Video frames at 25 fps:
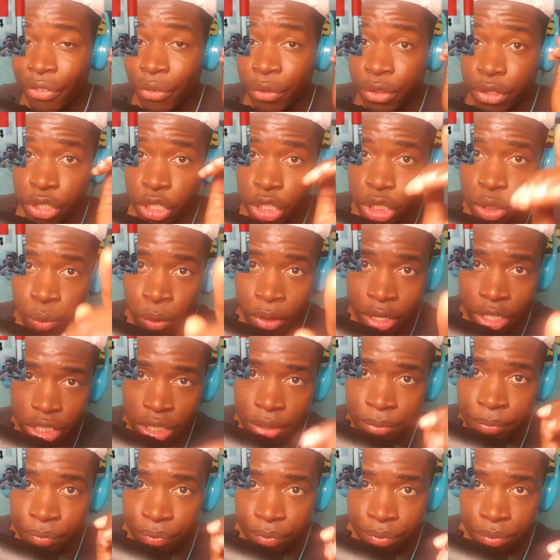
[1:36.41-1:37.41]
was a
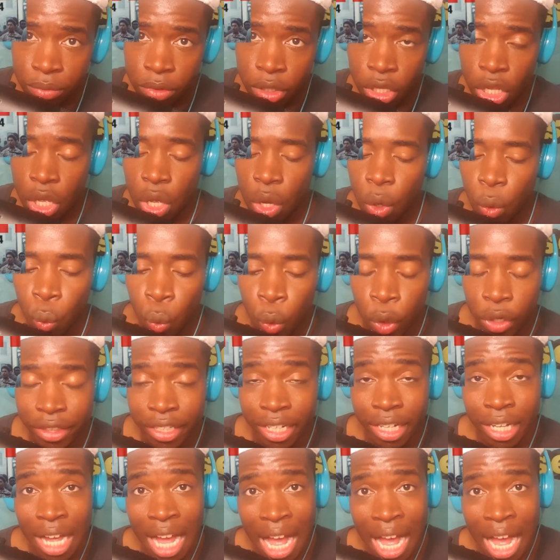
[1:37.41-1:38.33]
situation where the